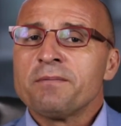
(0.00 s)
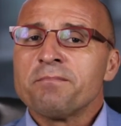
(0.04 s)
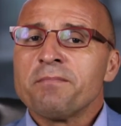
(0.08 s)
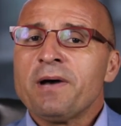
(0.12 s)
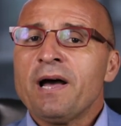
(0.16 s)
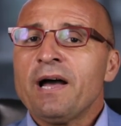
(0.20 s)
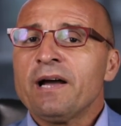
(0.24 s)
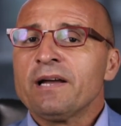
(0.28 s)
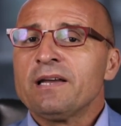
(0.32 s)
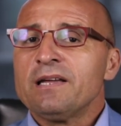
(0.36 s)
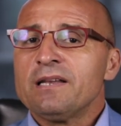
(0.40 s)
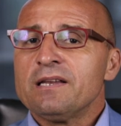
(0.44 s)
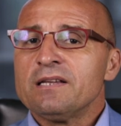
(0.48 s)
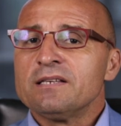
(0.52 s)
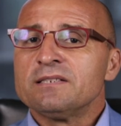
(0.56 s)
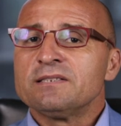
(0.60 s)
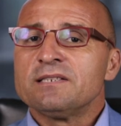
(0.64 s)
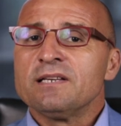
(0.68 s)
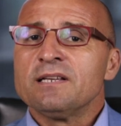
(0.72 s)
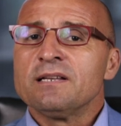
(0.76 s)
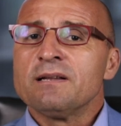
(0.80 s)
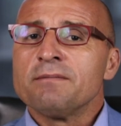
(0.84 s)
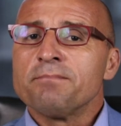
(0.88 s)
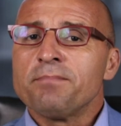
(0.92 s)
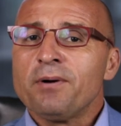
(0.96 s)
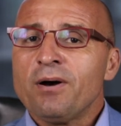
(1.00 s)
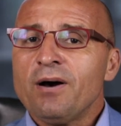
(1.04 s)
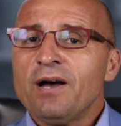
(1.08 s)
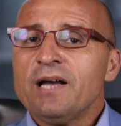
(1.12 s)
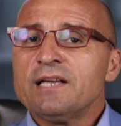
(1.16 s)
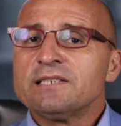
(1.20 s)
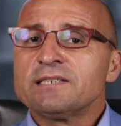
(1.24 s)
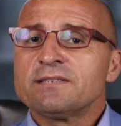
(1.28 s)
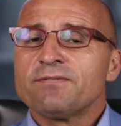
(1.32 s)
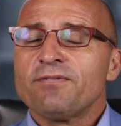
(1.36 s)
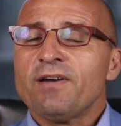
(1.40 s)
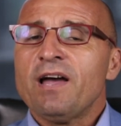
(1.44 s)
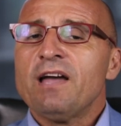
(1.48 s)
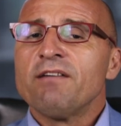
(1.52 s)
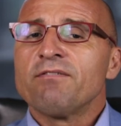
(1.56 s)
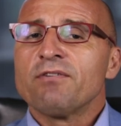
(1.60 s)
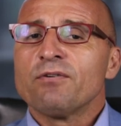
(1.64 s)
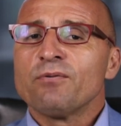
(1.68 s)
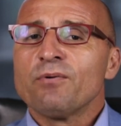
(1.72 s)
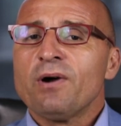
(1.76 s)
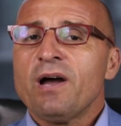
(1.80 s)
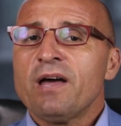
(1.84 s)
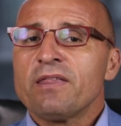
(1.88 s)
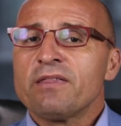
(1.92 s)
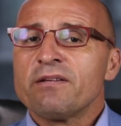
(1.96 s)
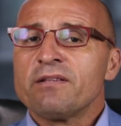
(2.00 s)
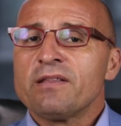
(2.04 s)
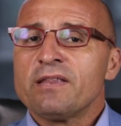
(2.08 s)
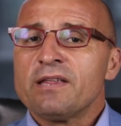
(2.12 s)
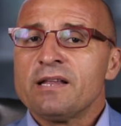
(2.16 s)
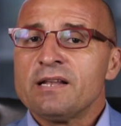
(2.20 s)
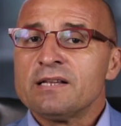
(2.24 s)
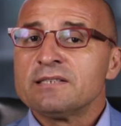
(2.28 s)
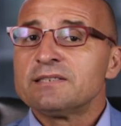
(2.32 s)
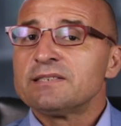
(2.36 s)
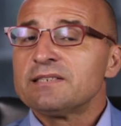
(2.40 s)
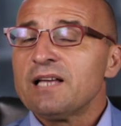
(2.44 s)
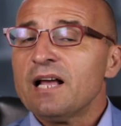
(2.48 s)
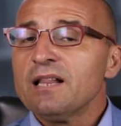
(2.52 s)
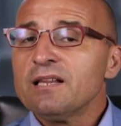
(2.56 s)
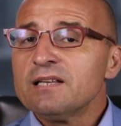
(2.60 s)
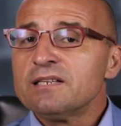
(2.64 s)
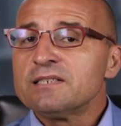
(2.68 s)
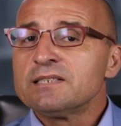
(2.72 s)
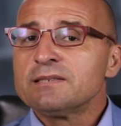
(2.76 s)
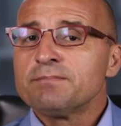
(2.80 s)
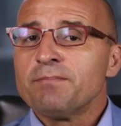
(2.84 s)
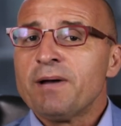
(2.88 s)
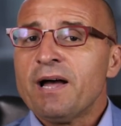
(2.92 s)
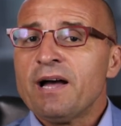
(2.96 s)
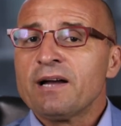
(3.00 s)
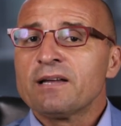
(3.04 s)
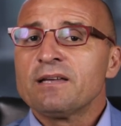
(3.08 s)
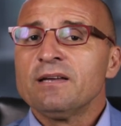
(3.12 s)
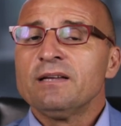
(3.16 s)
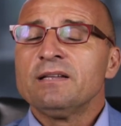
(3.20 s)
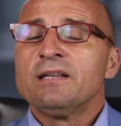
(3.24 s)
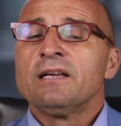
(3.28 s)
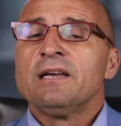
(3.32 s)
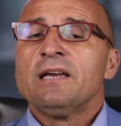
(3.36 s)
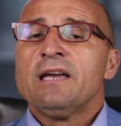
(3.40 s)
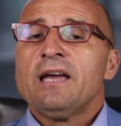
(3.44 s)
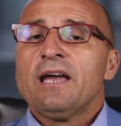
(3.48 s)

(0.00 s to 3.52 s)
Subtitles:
market is in a buyer's favour rather than a seller's market.